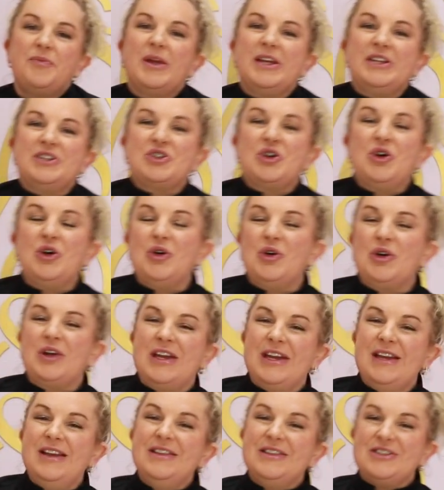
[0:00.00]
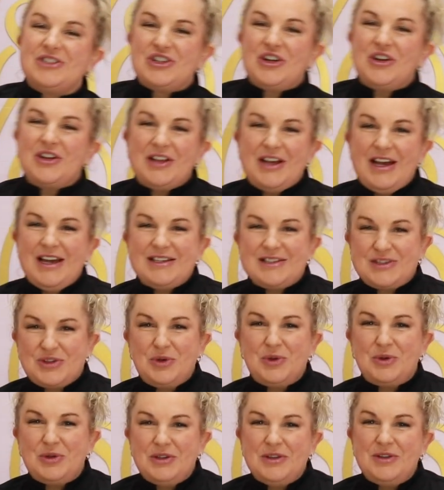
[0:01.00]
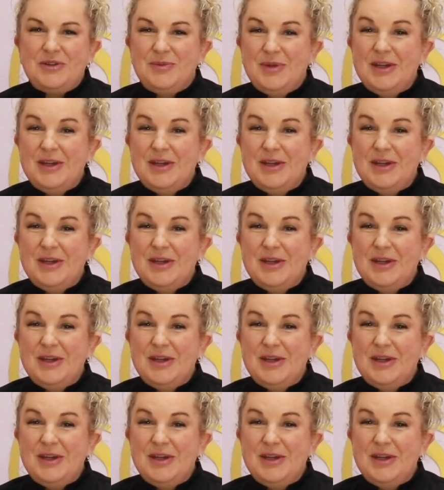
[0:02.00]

been talking, the chocolate has cooled a little